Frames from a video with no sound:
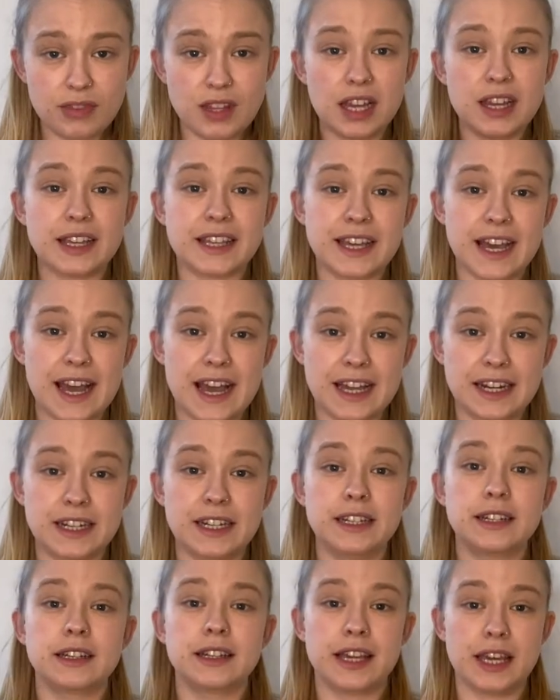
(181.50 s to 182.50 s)

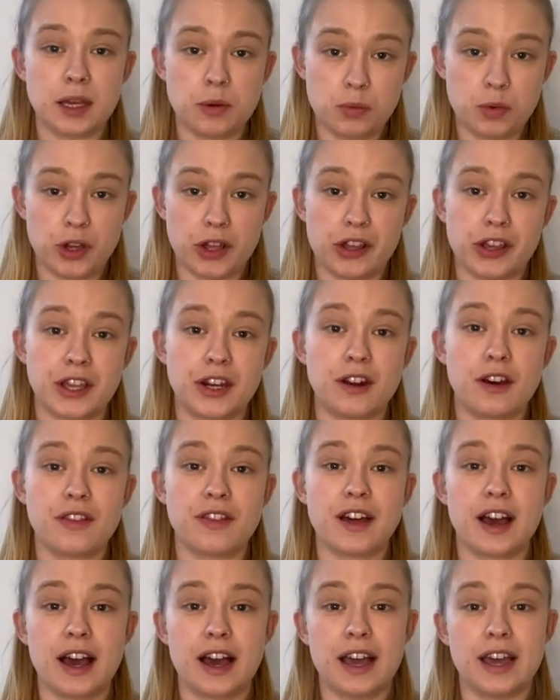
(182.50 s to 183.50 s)
Again, keep working on
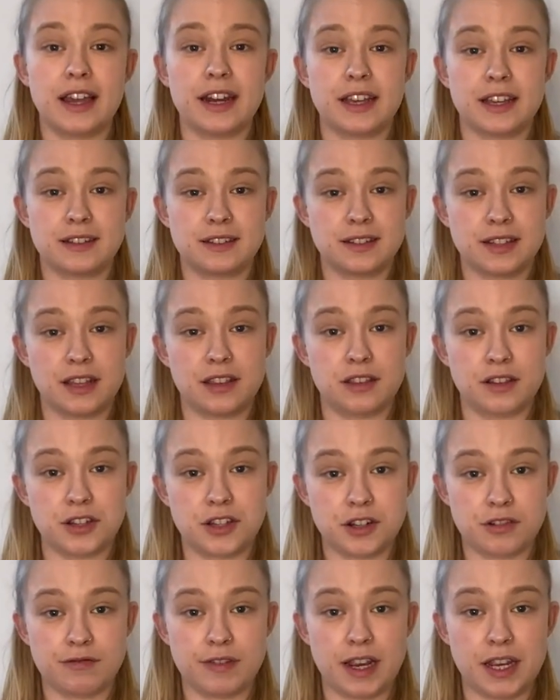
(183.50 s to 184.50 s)
that and extend the
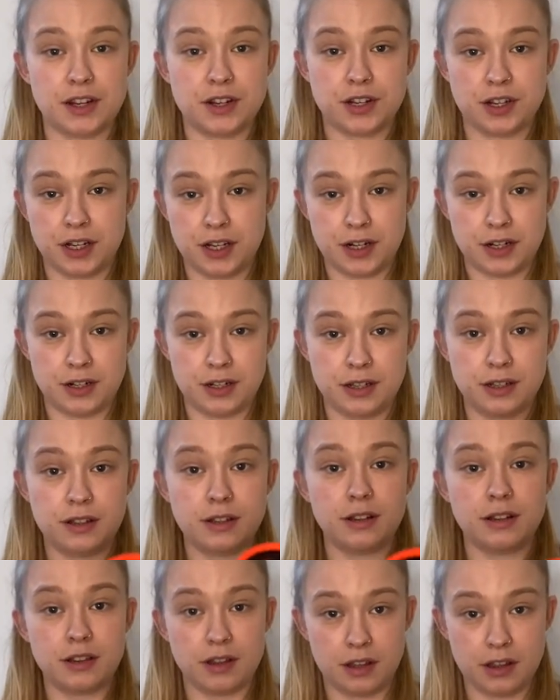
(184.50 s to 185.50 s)
duration
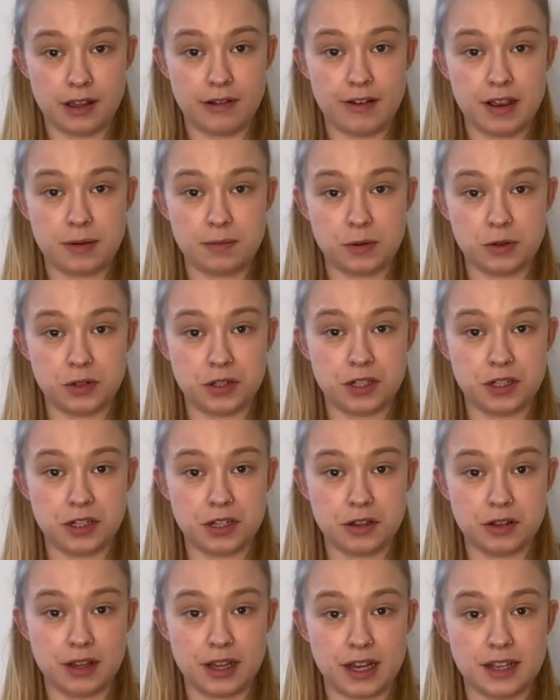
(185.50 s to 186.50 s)
that they're able to
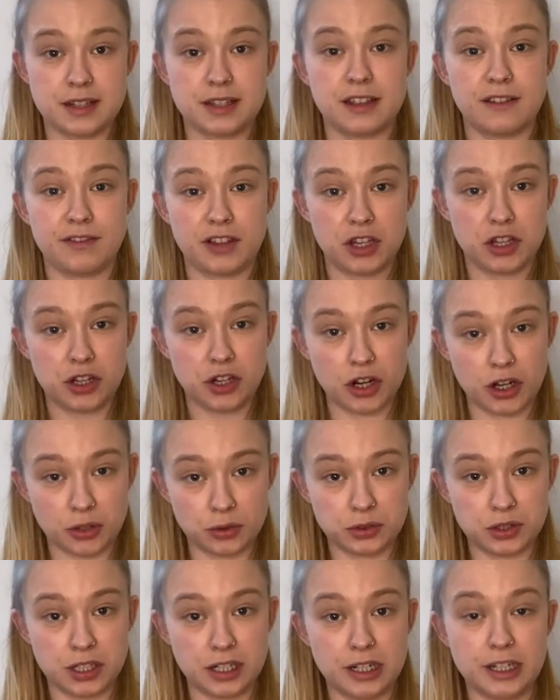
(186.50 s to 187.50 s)
do that. See if you can
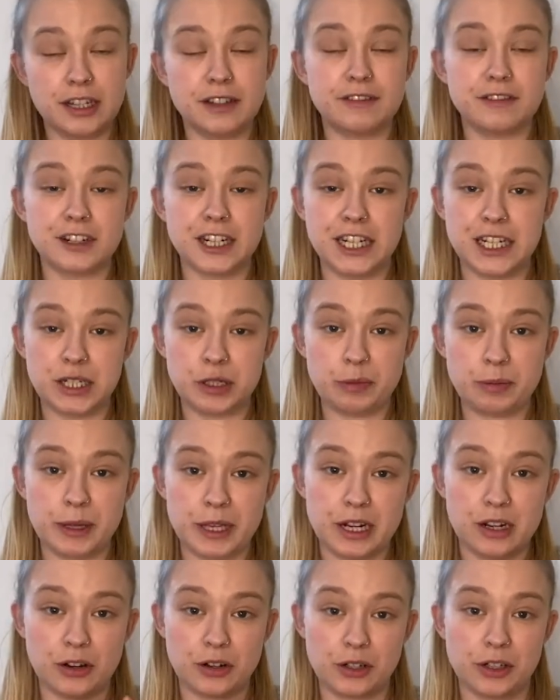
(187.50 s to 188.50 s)
hold the lure for a little
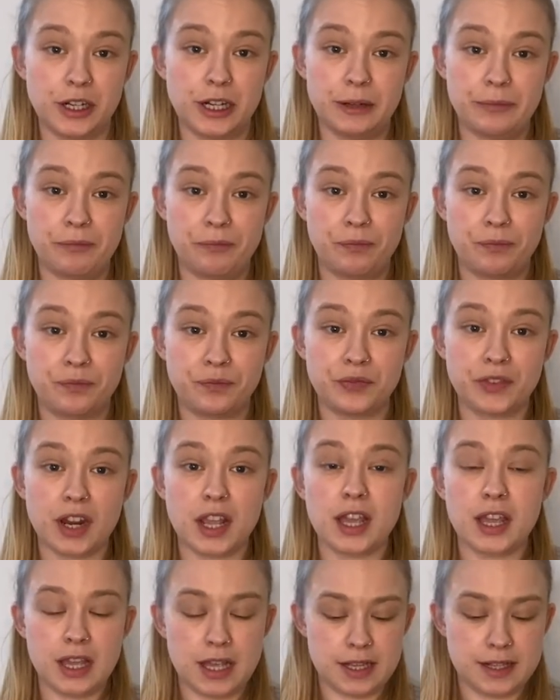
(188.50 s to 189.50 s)
bit longer.
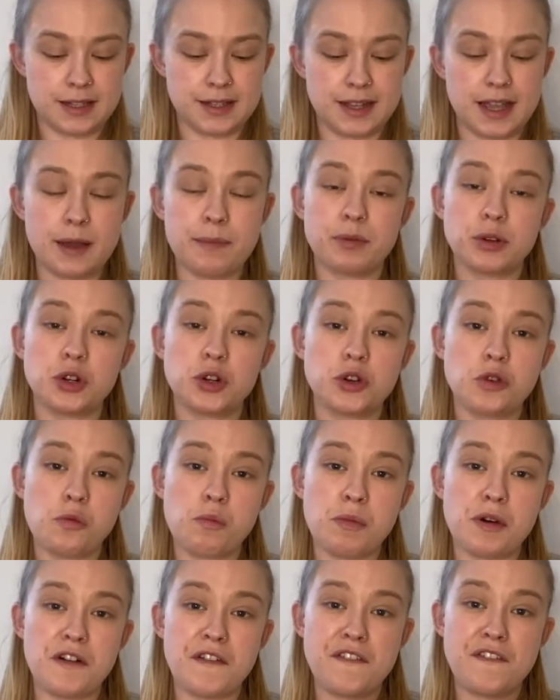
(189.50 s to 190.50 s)
Step
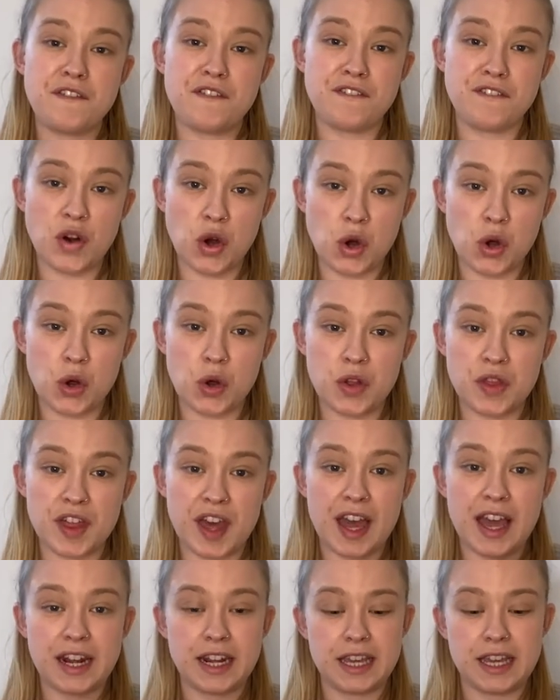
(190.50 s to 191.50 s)
number four
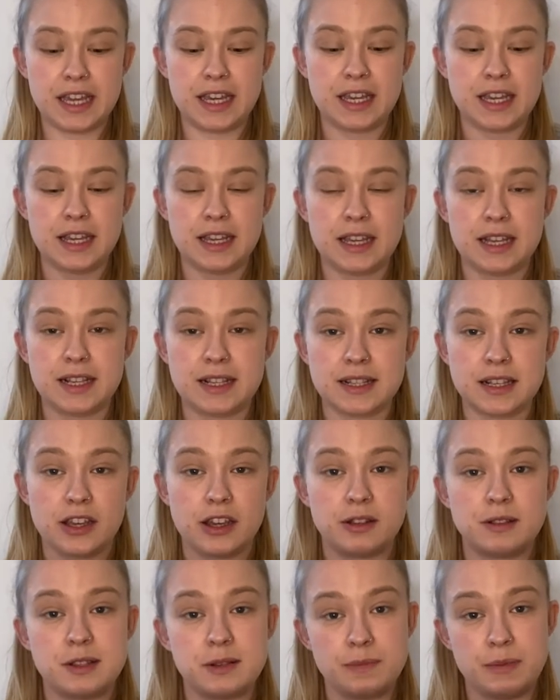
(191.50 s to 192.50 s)
then is
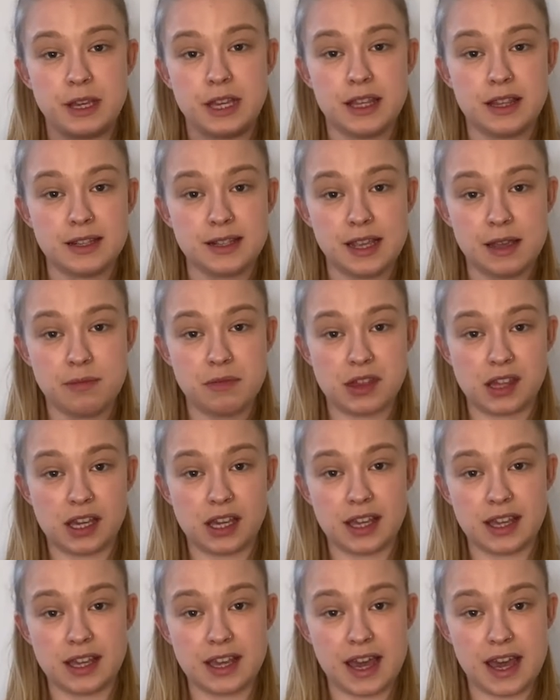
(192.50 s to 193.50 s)
going to be the same thing
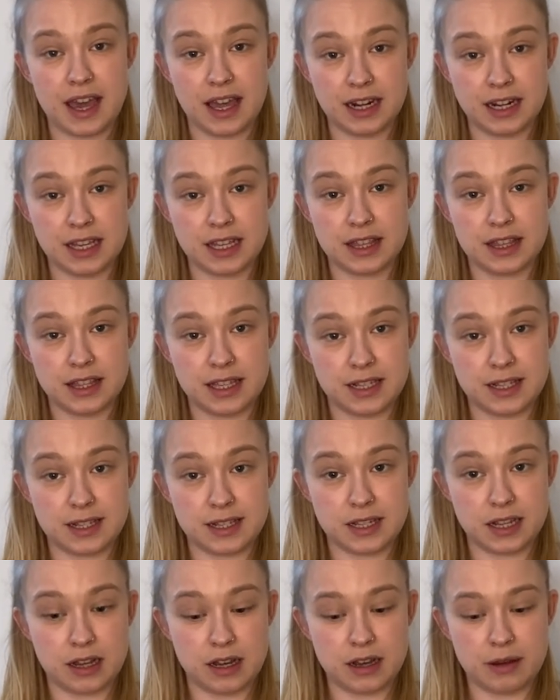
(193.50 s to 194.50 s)
again, and this
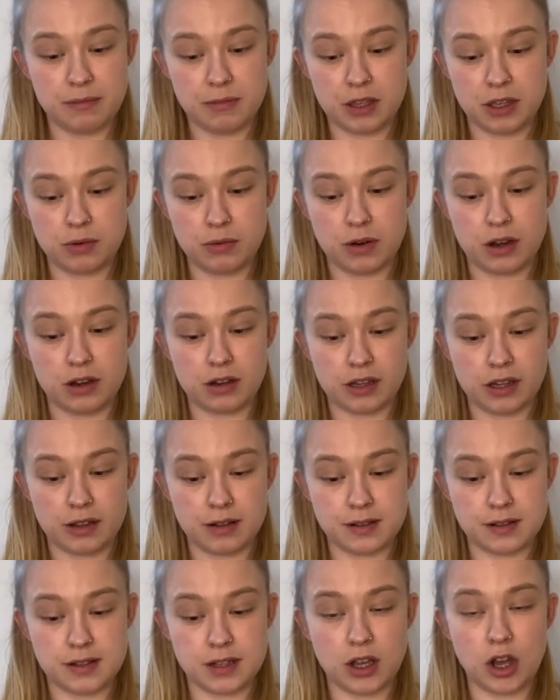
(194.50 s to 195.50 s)
time you are
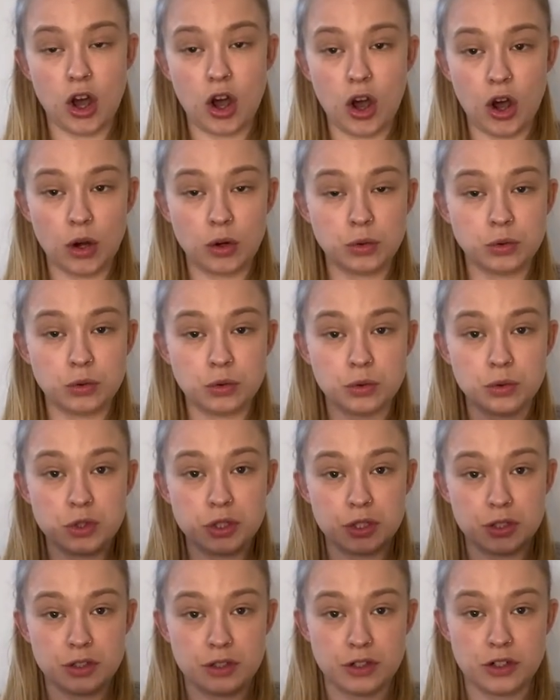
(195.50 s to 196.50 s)
going to
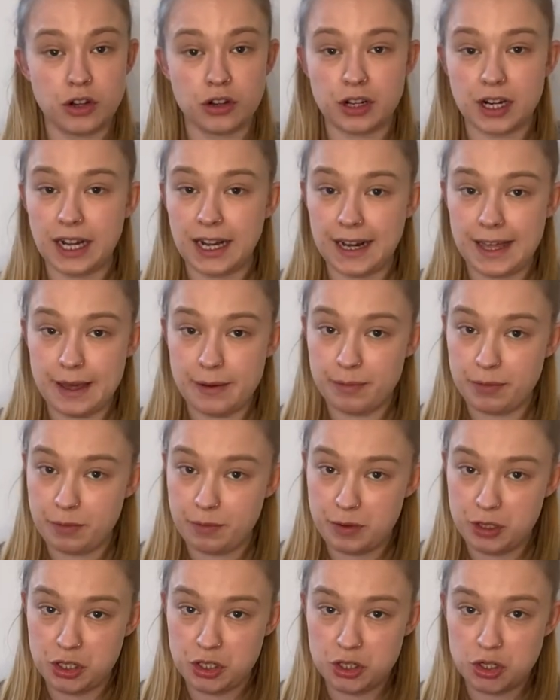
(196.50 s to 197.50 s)
hold, not clip,
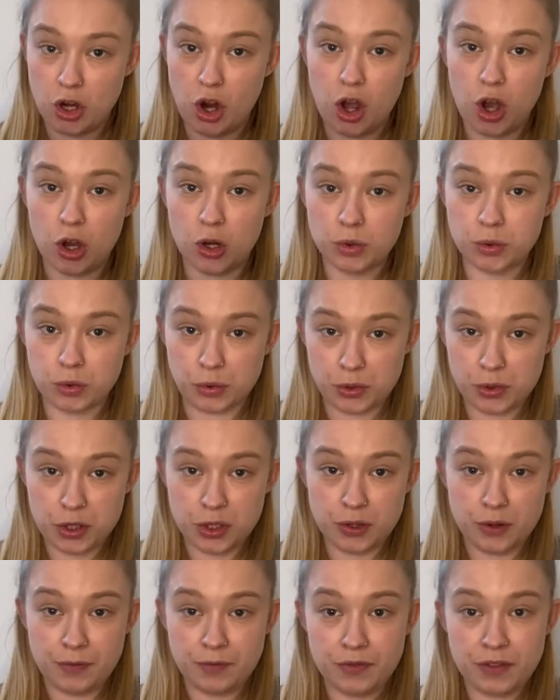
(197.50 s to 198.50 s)
but just hold
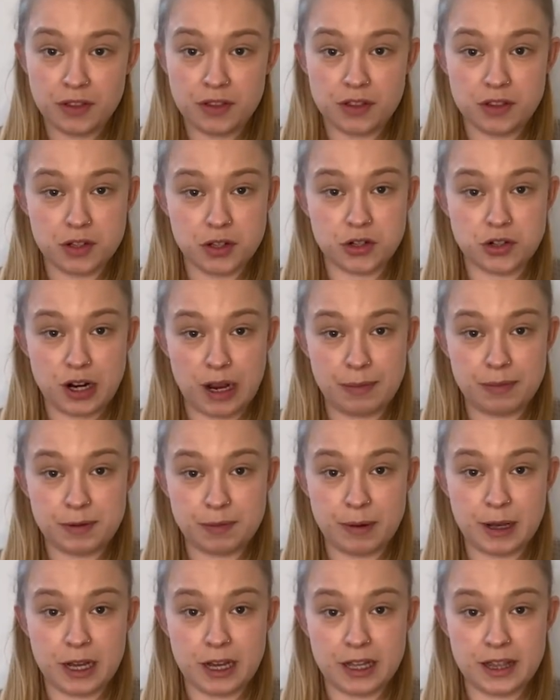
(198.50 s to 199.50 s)
the straps
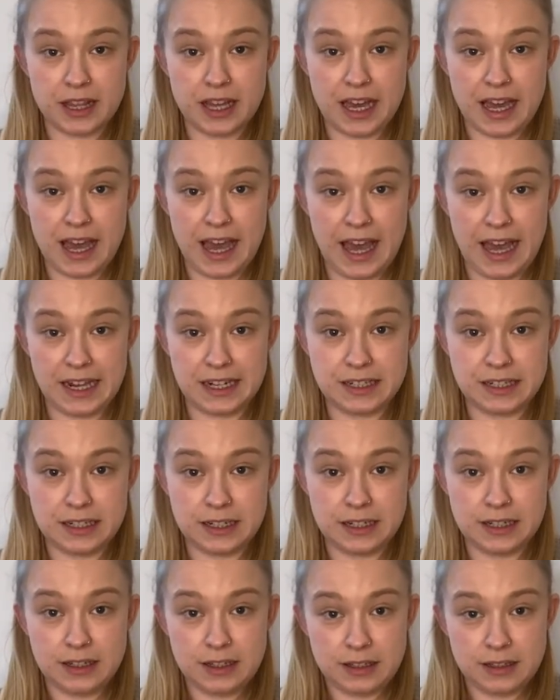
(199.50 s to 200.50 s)
behind their head.
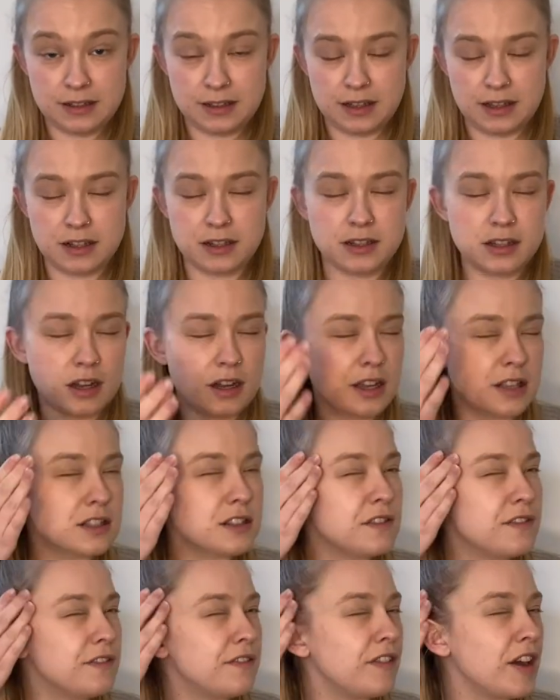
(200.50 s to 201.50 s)
So they're starting
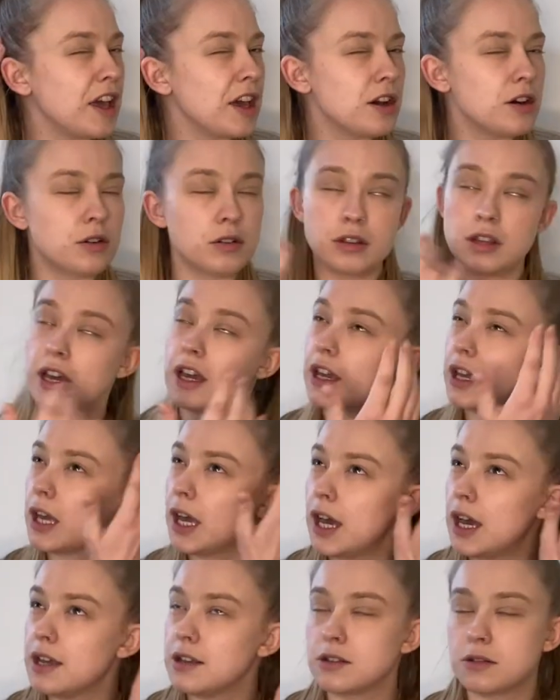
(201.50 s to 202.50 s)
to feel that,
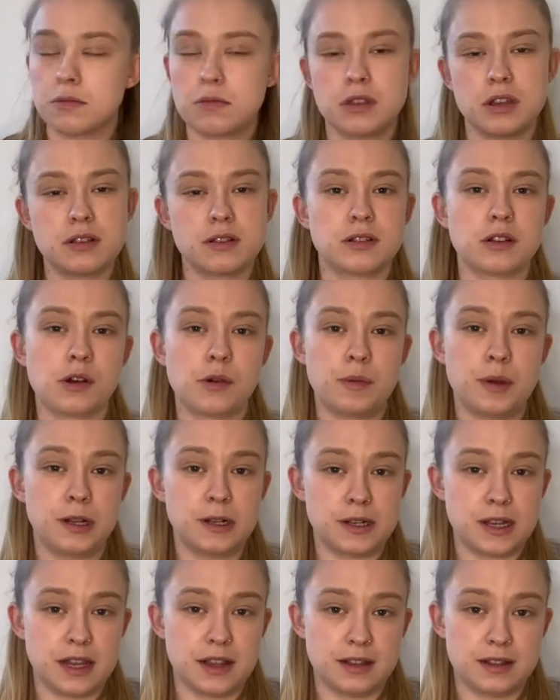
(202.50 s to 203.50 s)
okay, something's coming
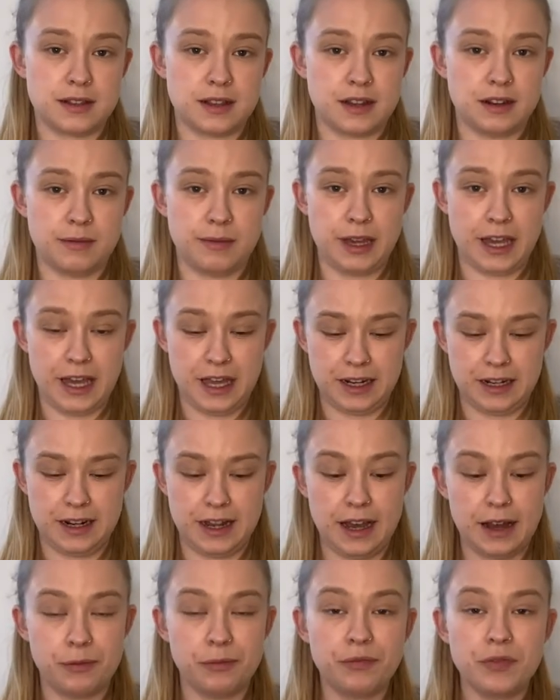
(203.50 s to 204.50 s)
down the side of my head
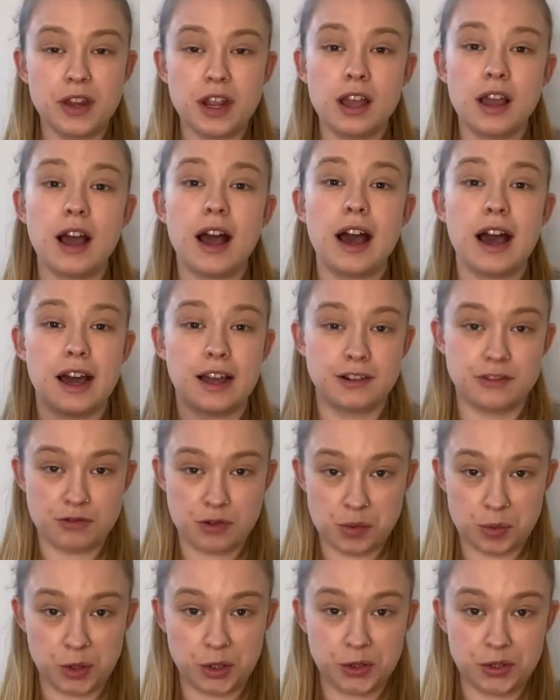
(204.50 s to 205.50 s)
now, and
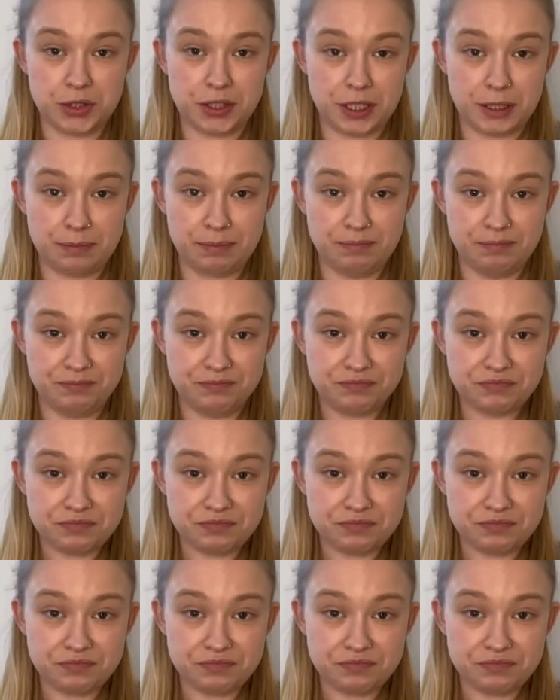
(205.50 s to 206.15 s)
reward them.